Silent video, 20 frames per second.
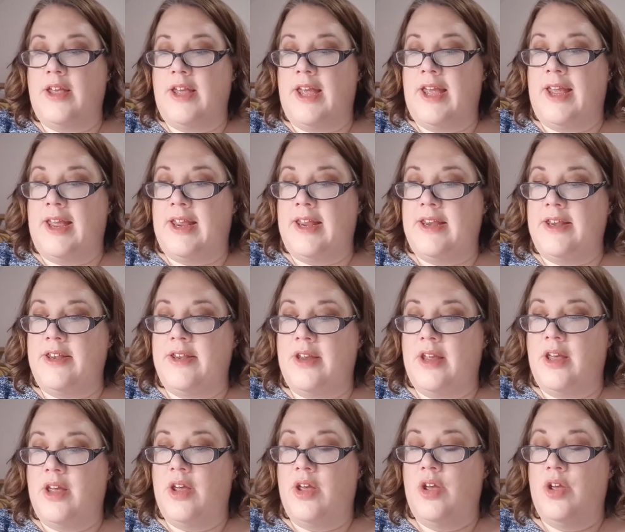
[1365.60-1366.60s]
in
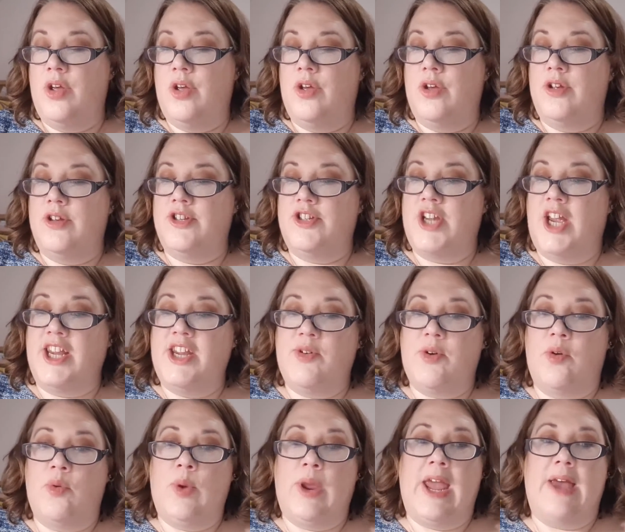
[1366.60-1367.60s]

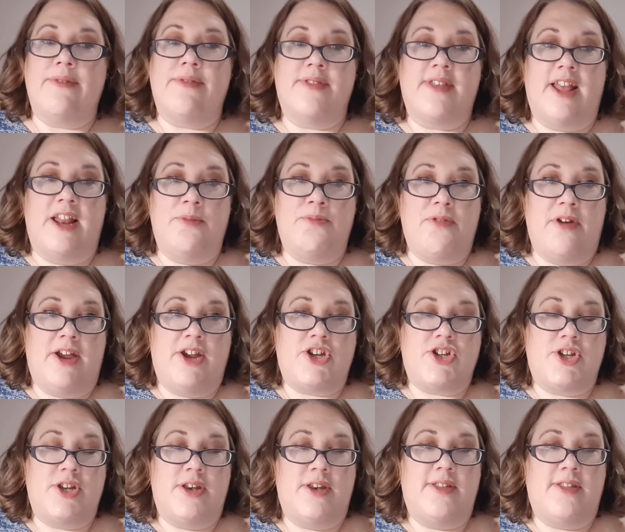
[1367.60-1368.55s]
January we have Celebration.